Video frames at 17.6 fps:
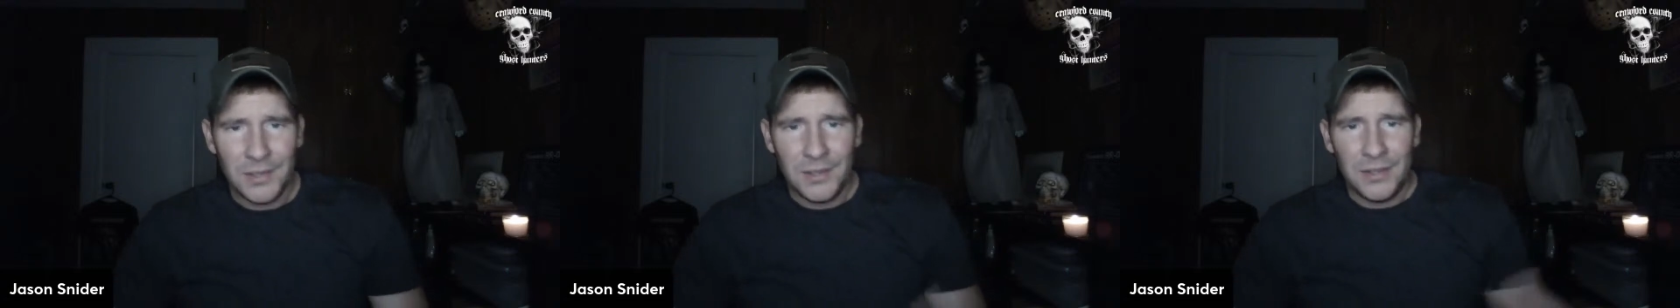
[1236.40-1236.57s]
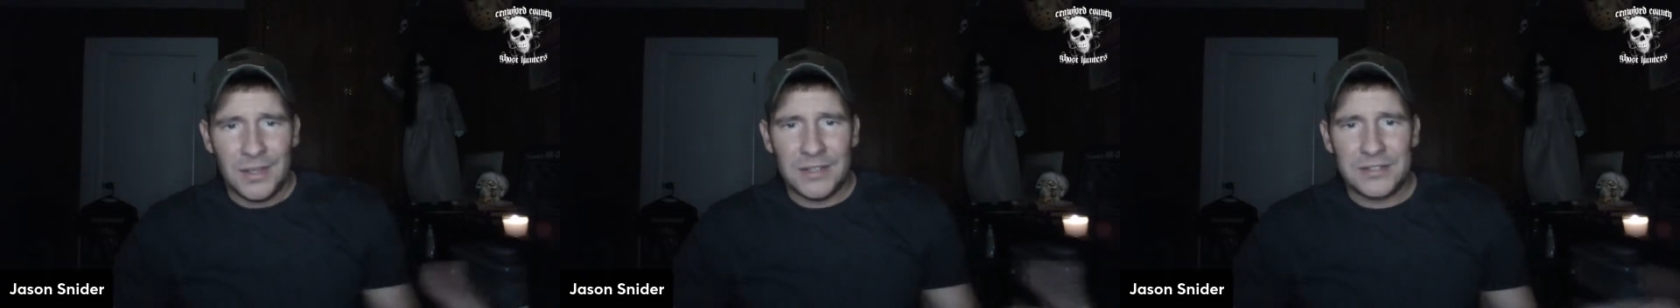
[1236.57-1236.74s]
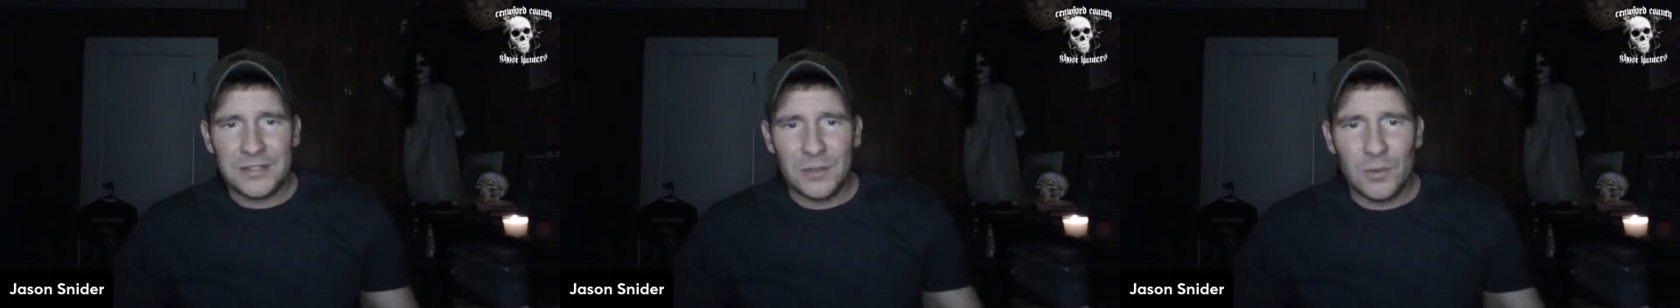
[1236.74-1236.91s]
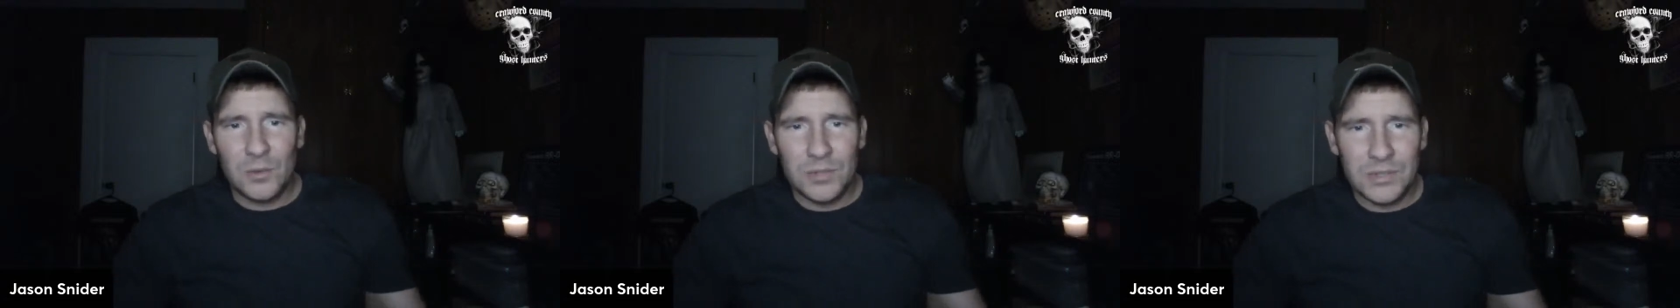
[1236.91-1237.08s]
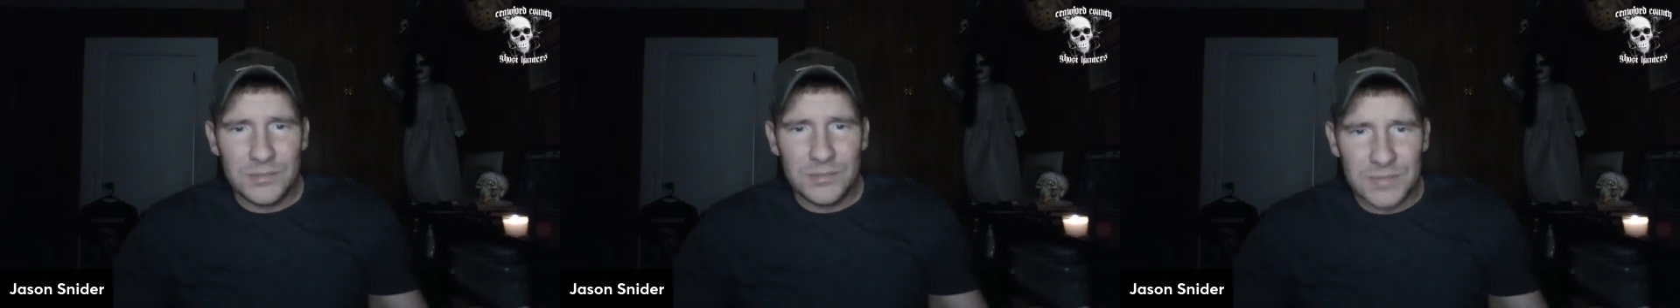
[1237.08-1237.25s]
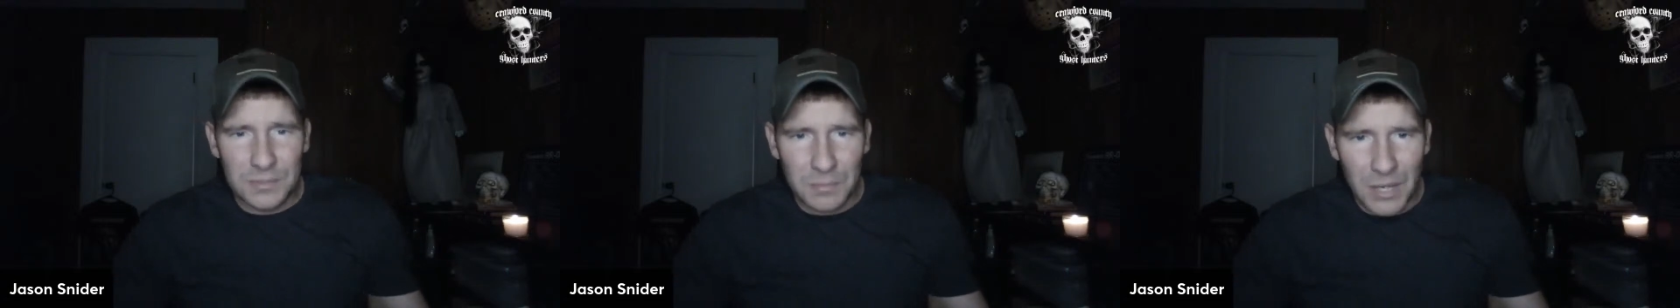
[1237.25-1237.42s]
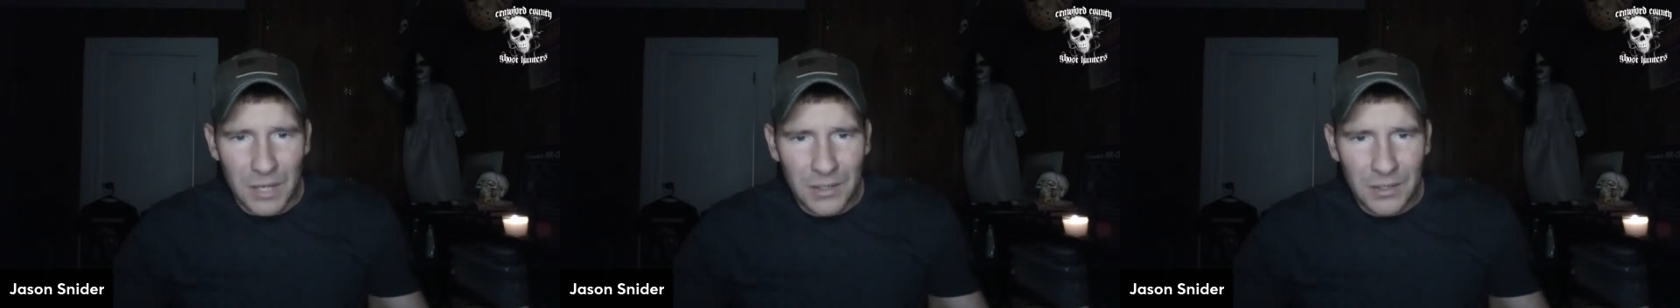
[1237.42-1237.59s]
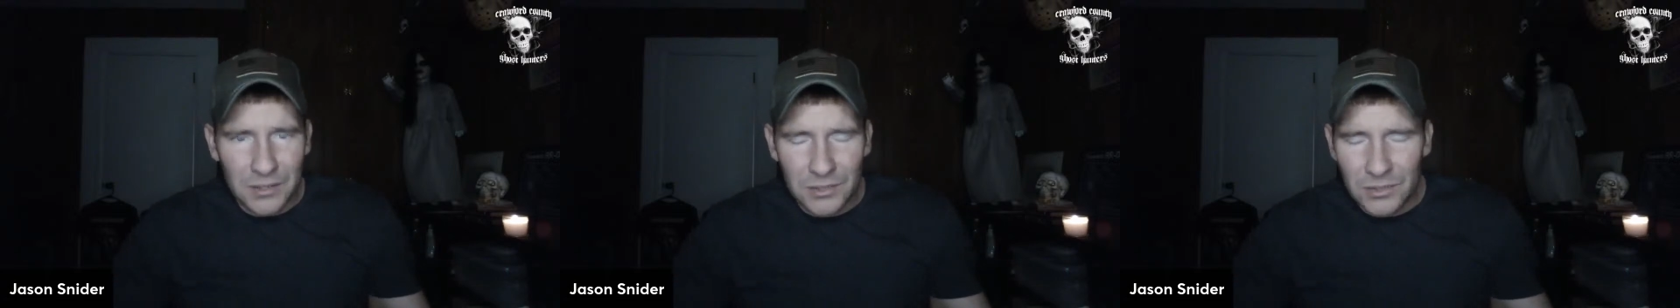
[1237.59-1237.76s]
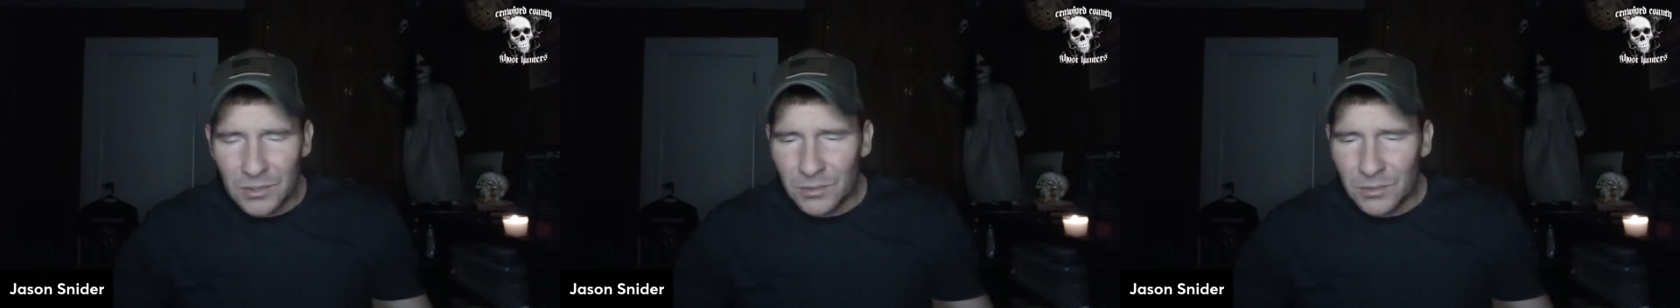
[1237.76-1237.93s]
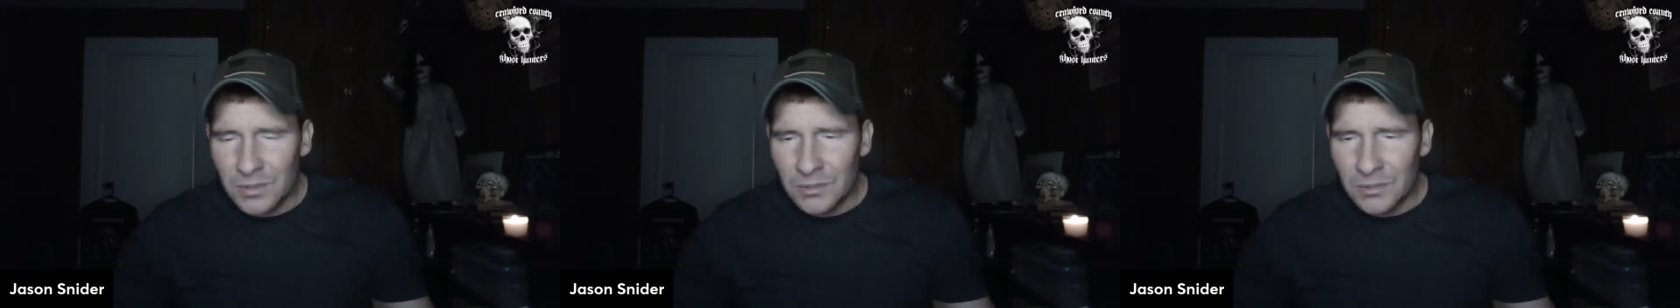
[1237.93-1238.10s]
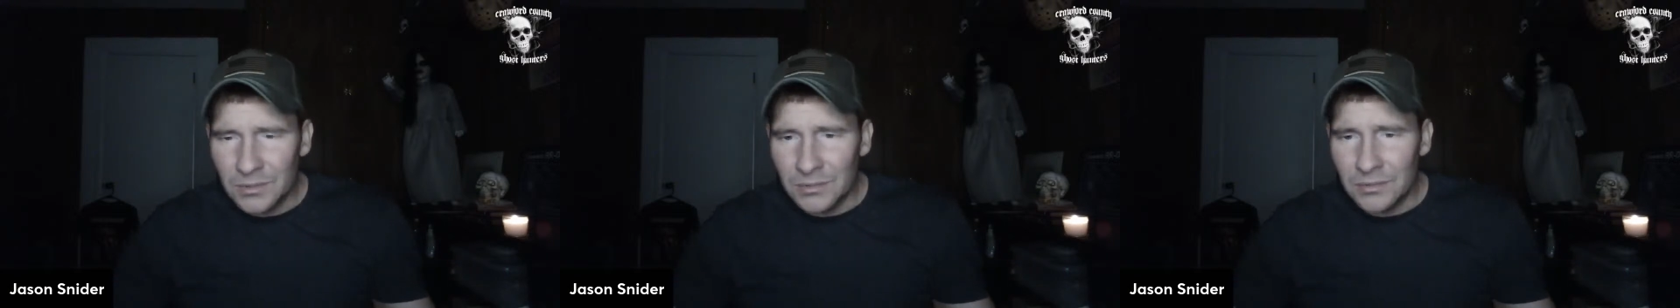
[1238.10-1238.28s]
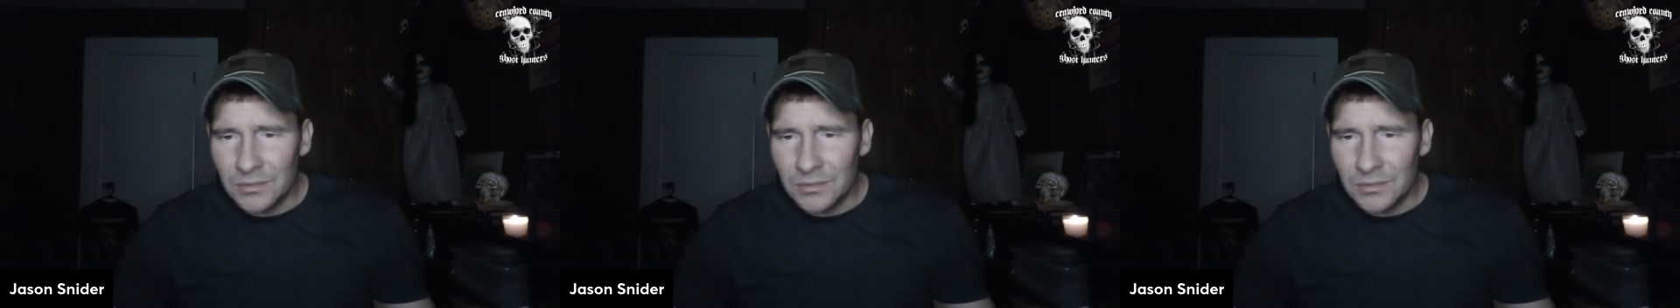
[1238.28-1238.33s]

that soul leaves the body and you don't longer,